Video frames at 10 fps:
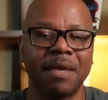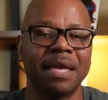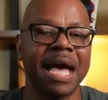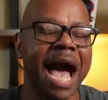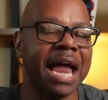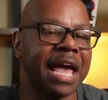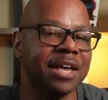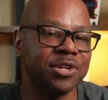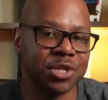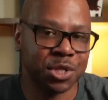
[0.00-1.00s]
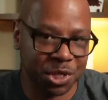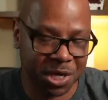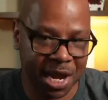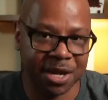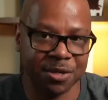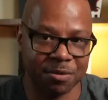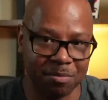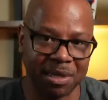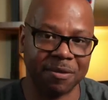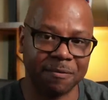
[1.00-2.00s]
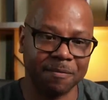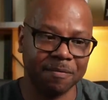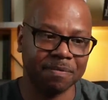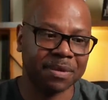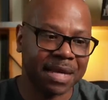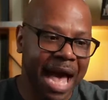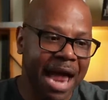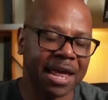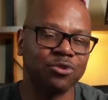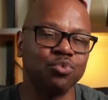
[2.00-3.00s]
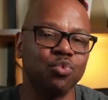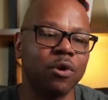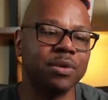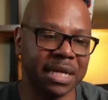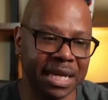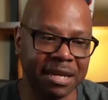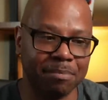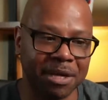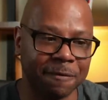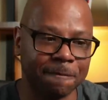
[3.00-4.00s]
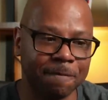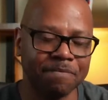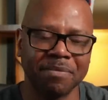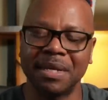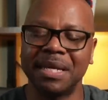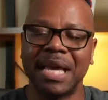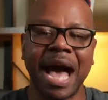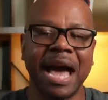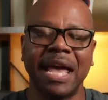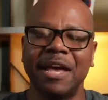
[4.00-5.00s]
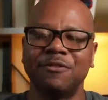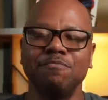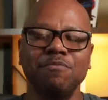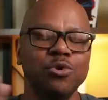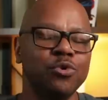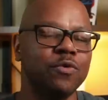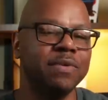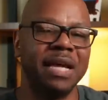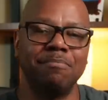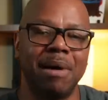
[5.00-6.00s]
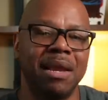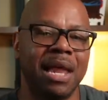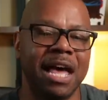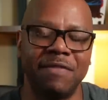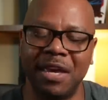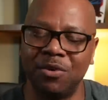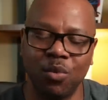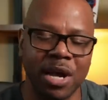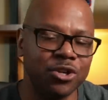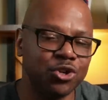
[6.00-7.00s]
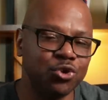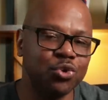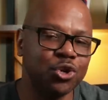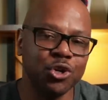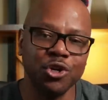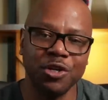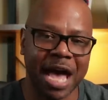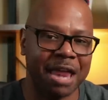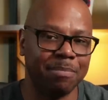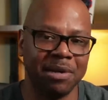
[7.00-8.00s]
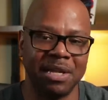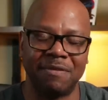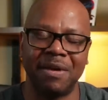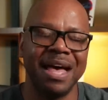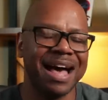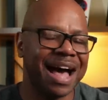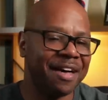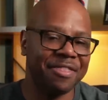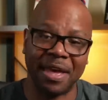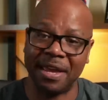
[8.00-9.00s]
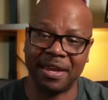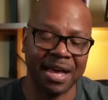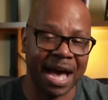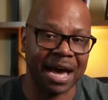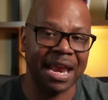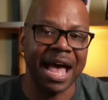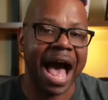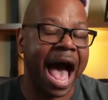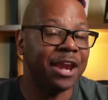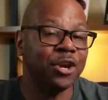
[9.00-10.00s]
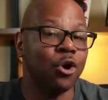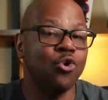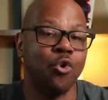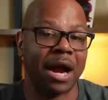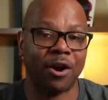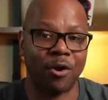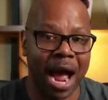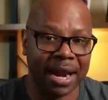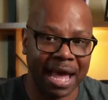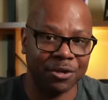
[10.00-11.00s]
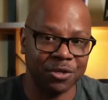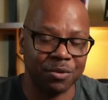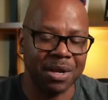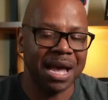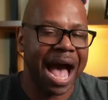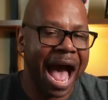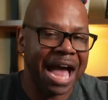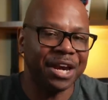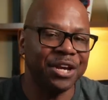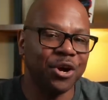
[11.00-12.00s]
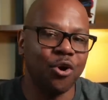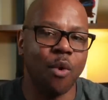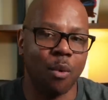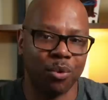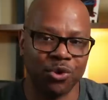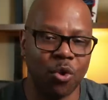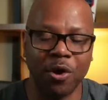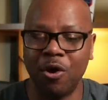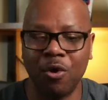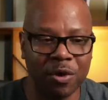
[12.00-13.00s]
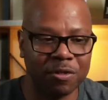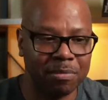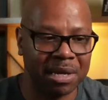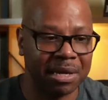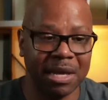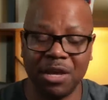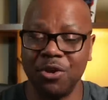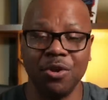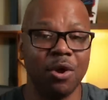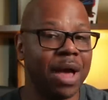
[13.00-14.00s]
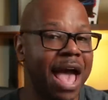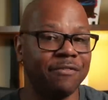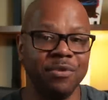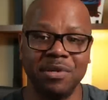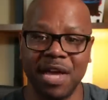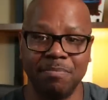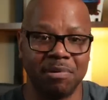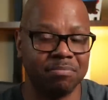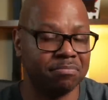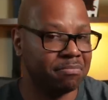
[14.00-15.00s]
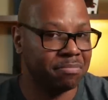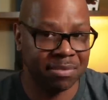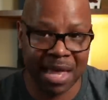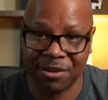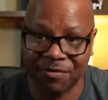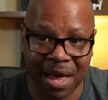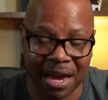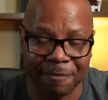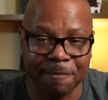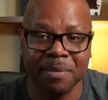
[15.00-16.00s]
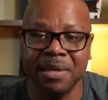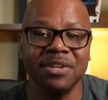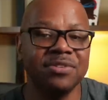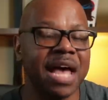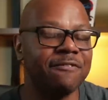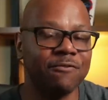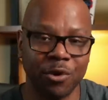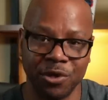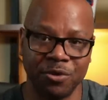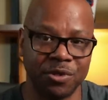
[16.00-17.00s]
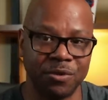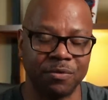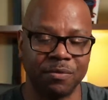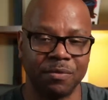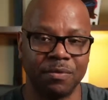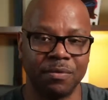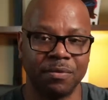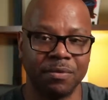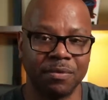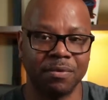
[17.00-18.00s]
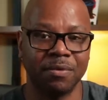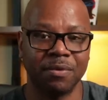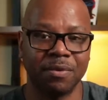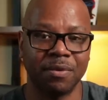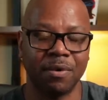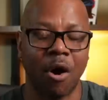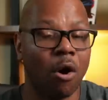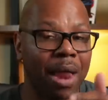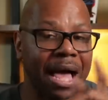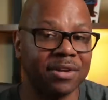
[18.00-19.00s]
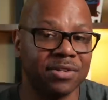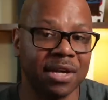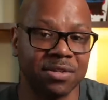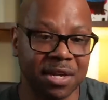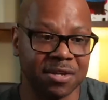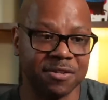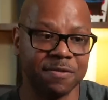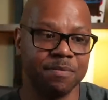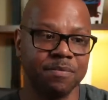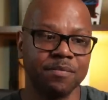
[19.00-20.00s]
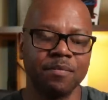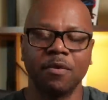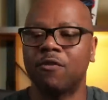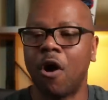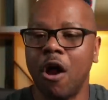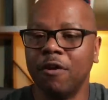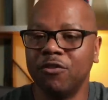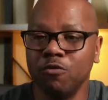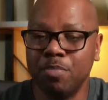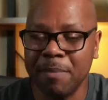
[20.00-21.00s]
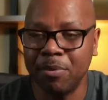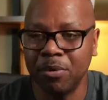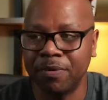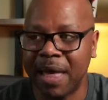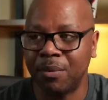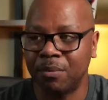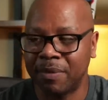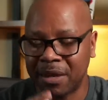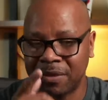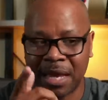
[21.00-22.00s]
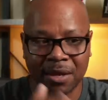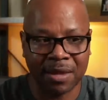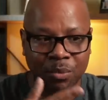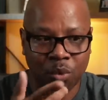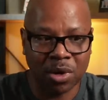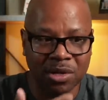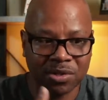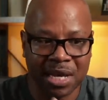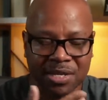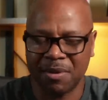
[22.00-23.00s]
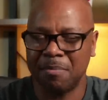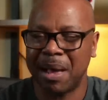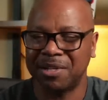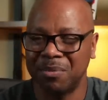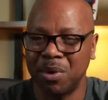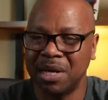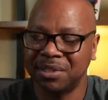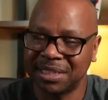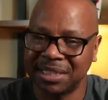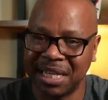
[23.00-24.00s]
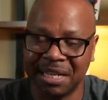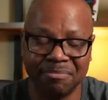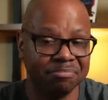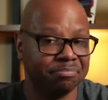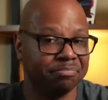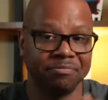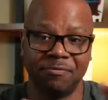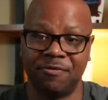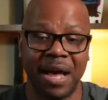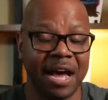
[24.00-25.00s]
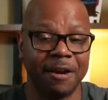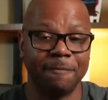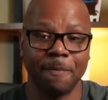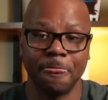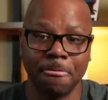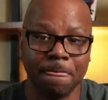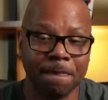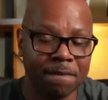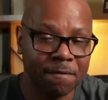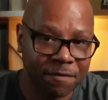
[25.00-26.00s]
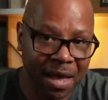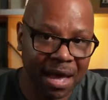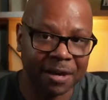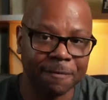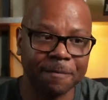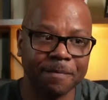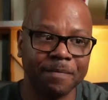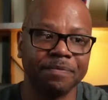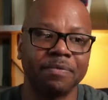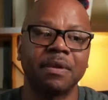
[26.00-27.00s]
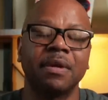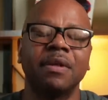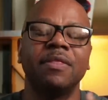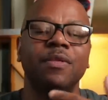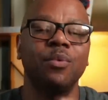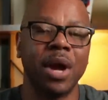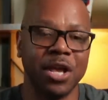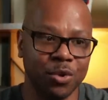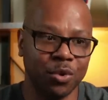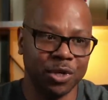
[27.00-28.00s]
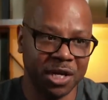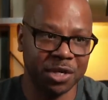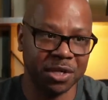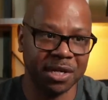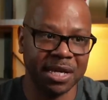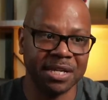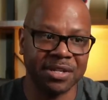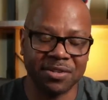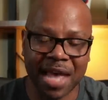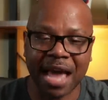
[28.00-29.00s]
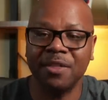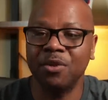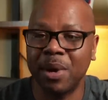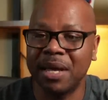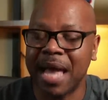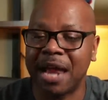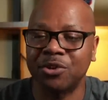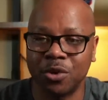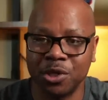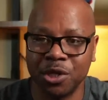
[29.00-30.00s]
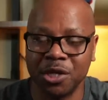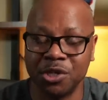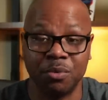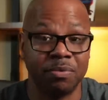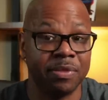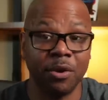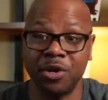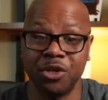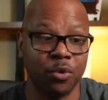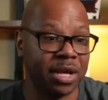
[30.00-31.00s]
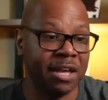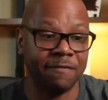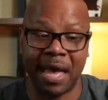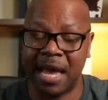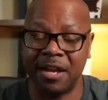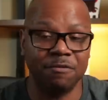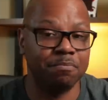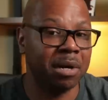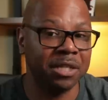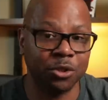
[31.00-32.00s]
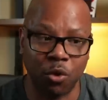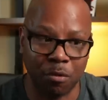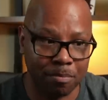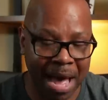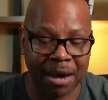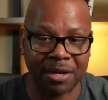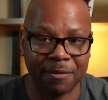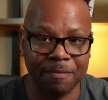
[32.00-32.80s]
God has changed me. God has worked in me. God has moved in my life in ways you could not believe. I thank God. I know who I cried out to. I know what was going on with me. You don't have to accept it. That's fine. It's not for you to. All I can say is this for all of you people that that that that want to say something about someone else's sin, fine. Fine. The way you are judging is exactly the way God is going to judge you. There is no if, ands, buts, or about it.